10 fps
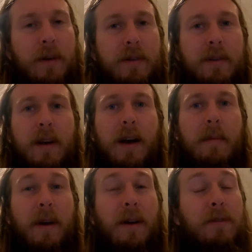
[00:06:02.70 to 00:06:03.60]
us,
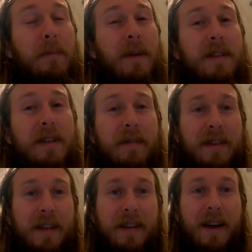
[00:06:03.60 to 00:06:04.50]
but also
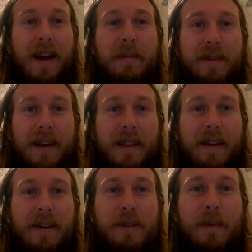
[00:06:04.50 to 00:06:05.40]
mischievous at times. They
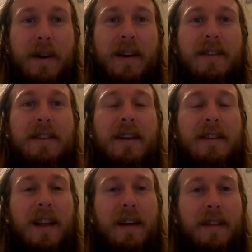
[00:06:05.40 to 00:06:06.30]
are spirits
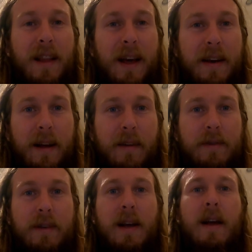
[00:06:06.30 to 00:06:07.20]
just like the light
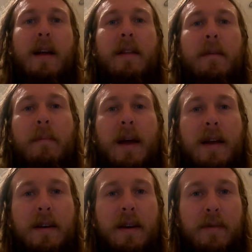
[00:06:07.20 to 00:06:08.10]
elves. The
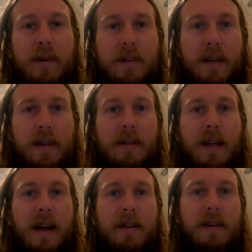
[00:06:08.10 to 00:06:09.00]
main difference is
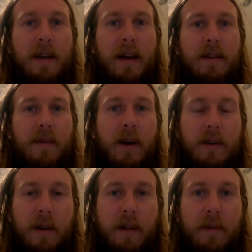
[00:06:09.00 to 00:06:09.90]
that
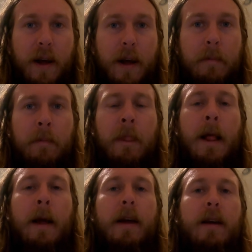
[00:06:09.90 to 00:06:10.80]
Svartalfheim
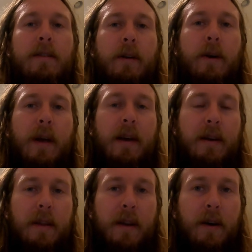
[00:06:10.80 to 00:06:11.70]
is located
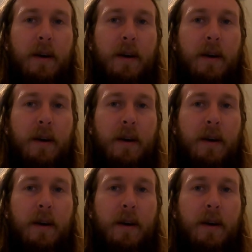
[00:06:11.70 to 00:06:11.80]
in the